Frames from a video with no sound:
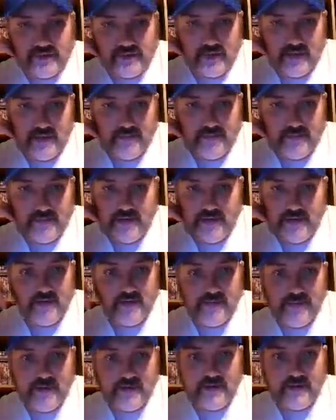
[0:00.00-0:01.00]
Champion. I don't know
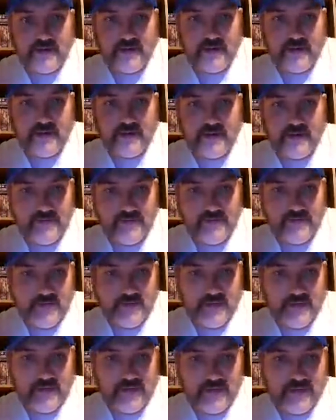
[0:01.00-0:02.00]
why they didn't
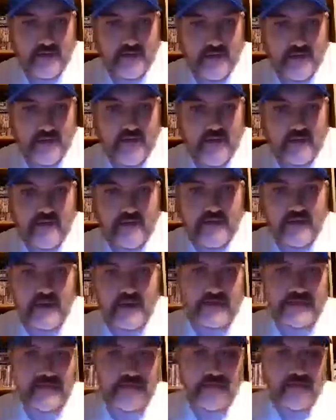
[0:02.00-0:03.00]
add
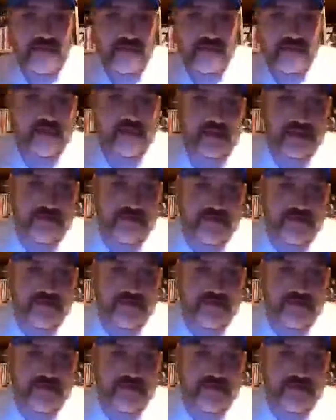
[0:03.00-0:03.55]
that as World